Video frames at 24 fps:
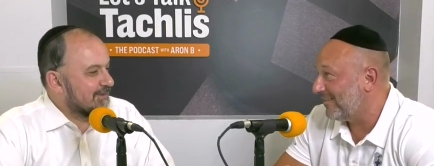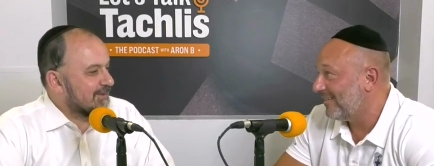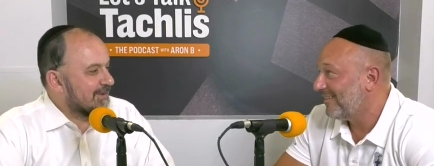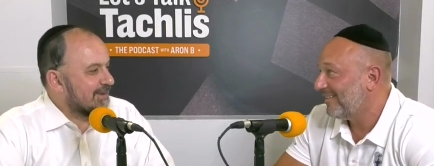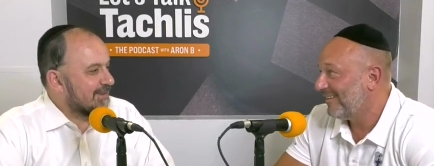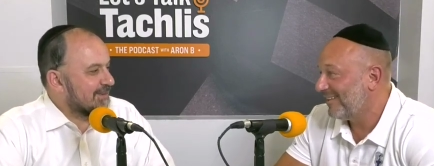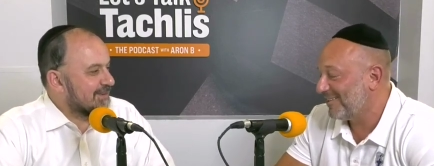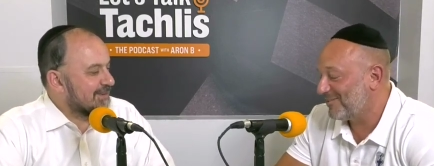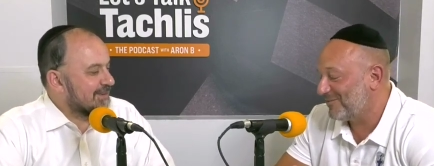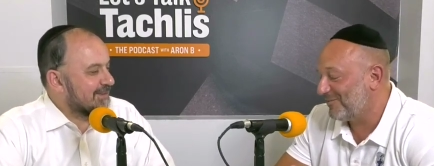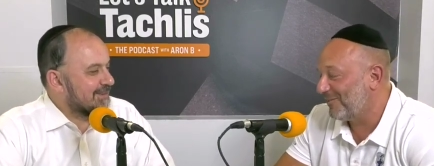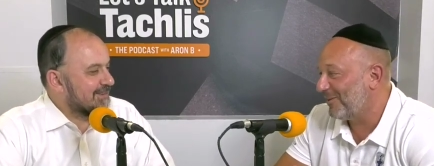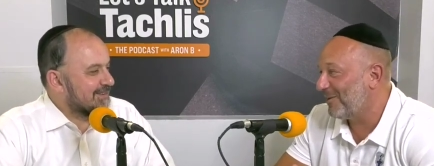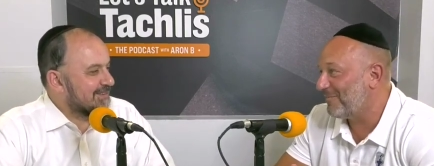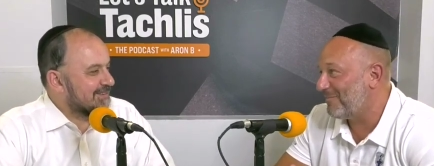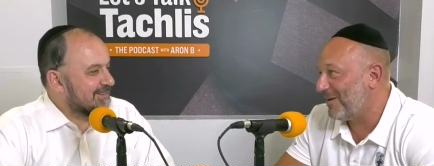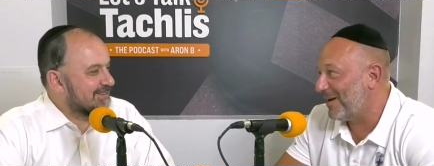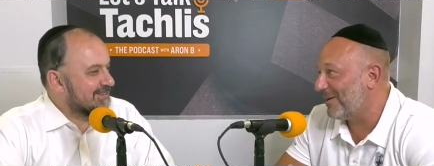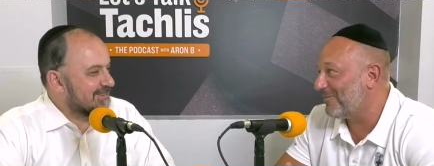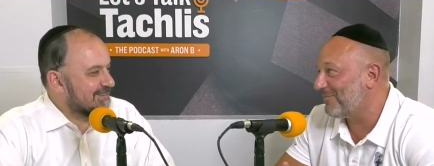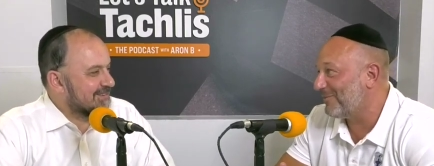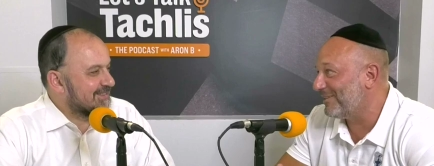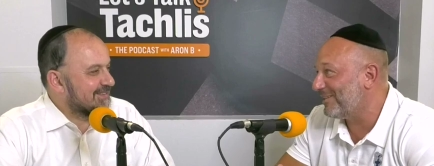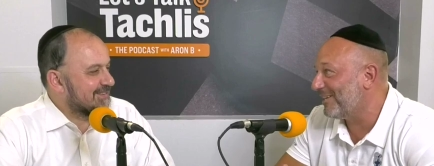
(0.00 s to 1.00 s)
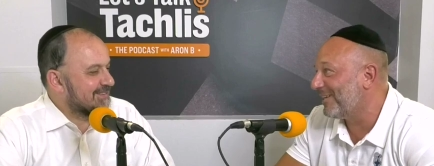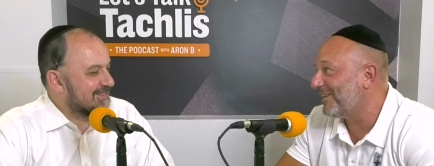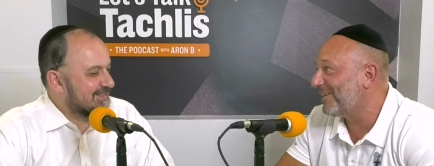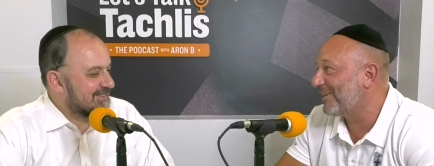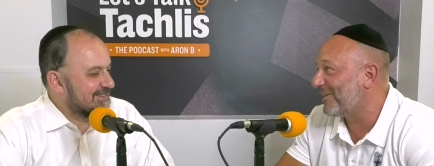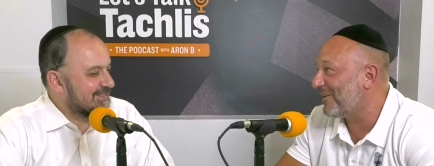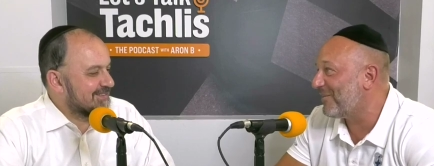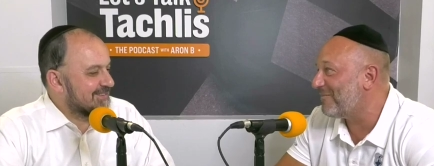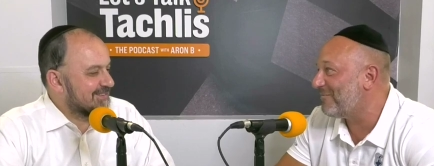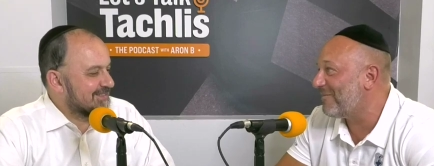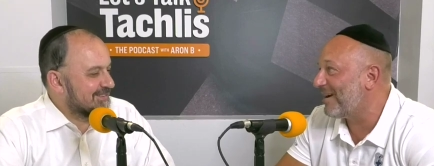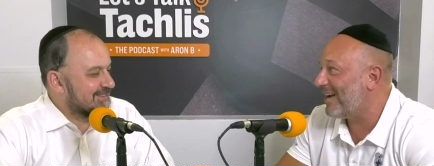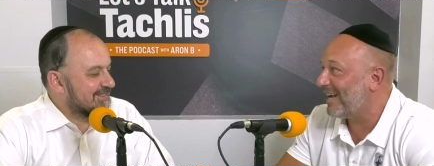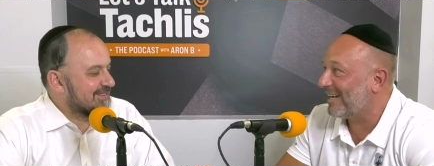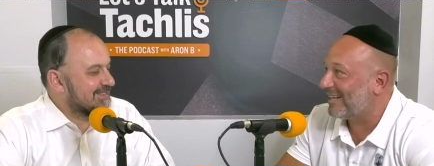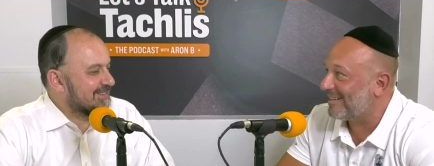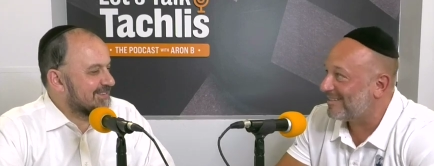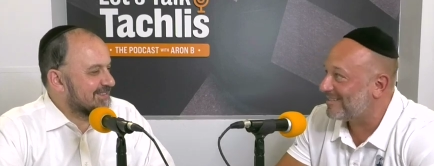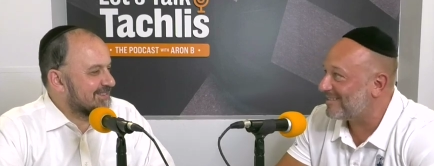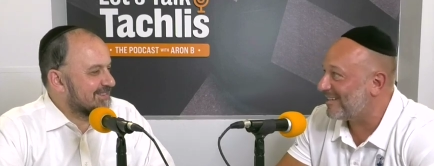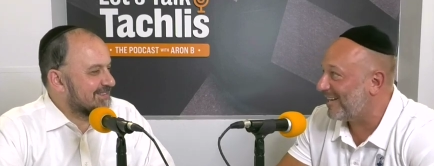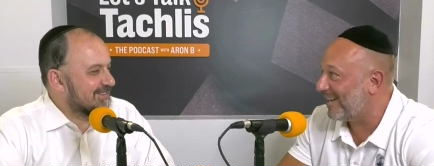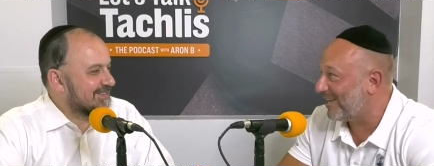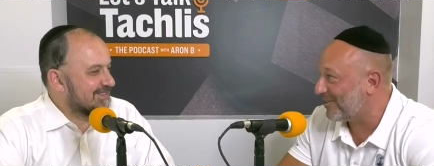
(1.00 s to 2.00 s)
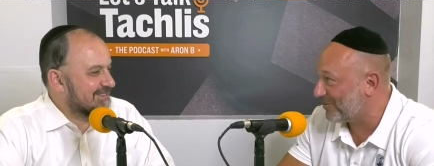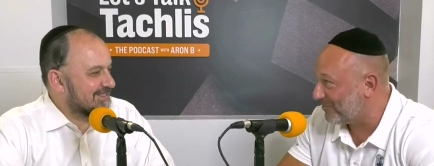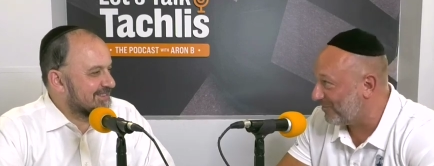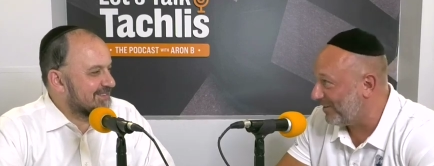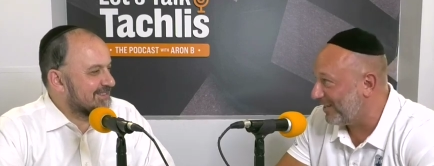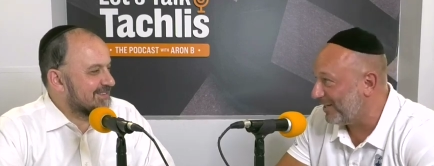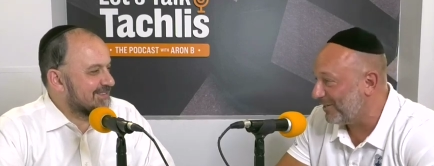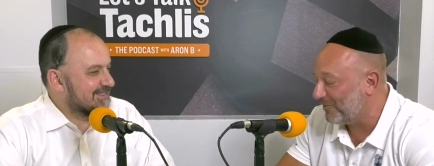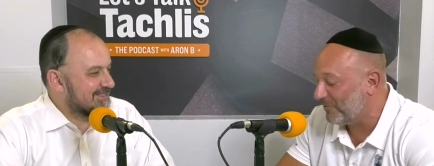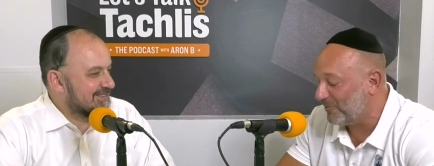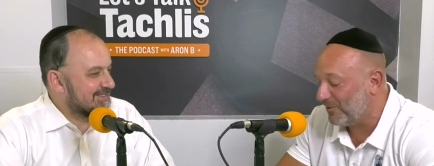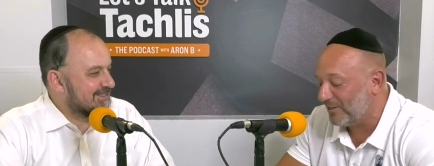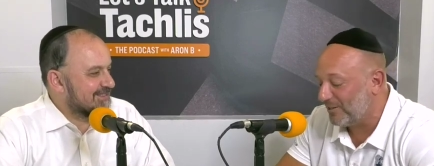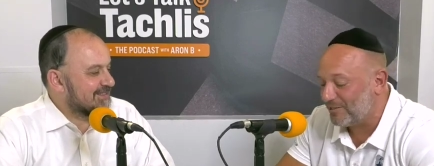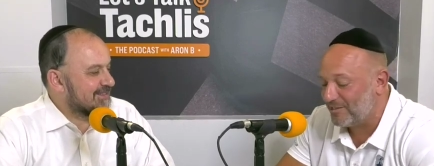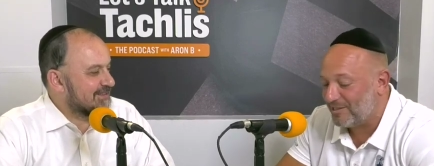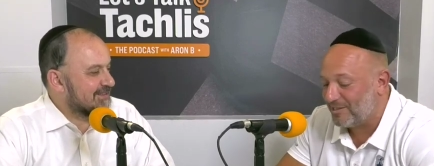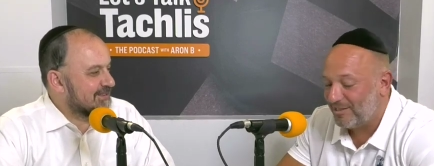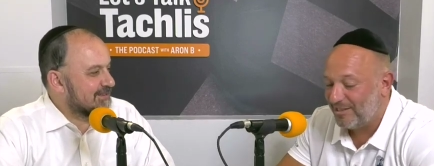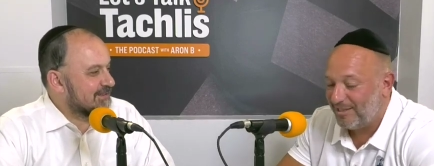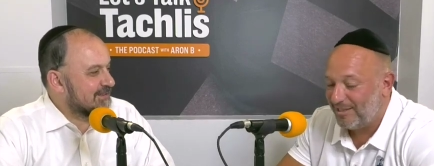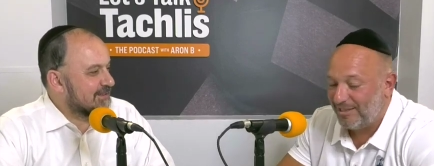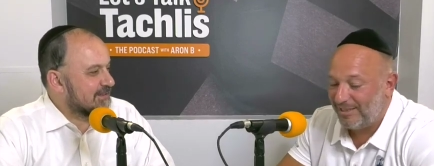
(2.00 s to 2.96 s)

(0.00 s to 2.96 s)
Speaker 1: Right. It's all about when you're going to come back and say how great it was.